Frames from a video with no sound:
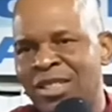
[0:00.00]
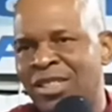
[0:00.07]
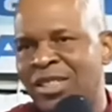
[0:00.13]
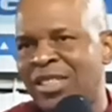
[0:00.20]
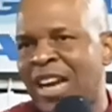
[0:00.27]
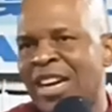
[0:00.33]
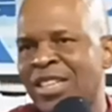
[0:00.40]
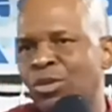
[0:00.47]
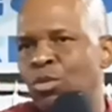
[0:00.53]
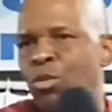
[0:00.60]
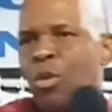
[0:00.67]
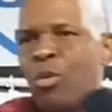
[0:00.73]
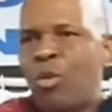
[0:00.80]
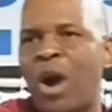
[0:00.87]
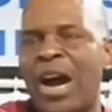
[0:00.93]
That is
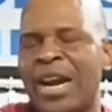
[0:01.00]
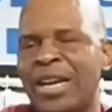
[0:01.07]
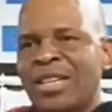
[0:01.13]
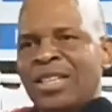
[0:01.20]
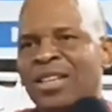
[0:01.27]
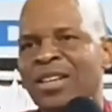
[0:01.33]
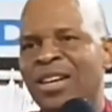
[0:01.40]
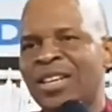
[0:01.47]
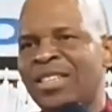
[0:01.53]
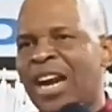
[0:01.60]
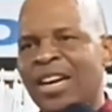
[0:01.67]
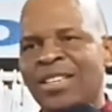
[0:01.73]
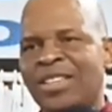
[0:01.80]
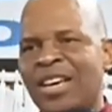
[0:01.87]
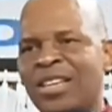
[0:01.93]
why.
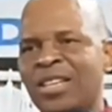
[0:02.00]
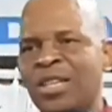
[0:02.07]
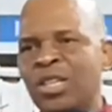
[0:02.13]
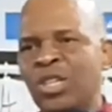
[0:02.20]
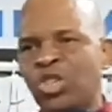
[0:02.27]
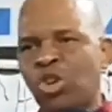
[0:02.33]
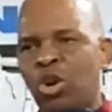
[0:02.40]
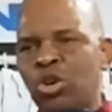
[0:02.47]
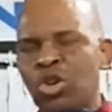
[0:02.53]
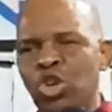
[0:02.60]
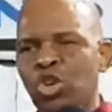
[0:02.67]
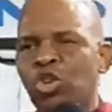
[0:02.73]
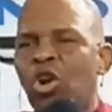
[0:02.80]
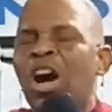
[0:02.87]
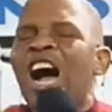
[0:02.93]
That is it. So
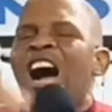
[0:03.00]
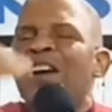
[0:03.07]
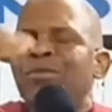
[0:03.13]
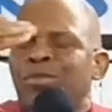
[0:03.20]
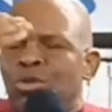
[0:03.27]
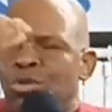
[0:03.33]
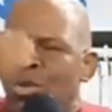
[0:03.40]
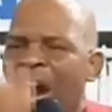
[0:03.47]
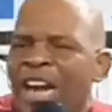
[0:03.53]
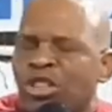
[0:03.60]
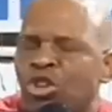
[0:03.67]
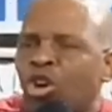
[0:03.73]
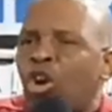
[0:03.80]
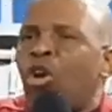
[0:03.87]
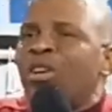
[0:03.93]
you don't have right
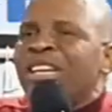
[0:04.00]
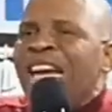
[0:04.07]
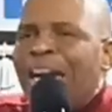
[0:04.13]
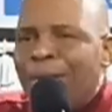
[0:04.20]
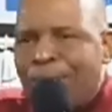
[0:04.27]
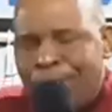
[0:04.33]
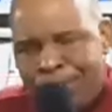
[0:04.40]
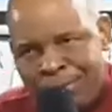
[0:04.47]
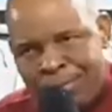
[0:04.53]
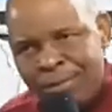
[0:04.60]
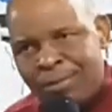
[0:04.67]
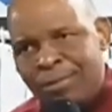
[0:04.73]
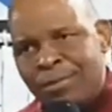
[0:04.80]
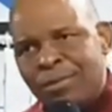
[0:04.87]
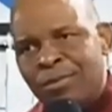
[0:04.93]
to condemn.
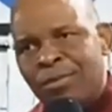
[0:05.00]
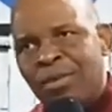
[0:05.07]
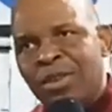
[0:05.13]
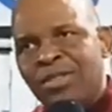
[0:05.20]
So,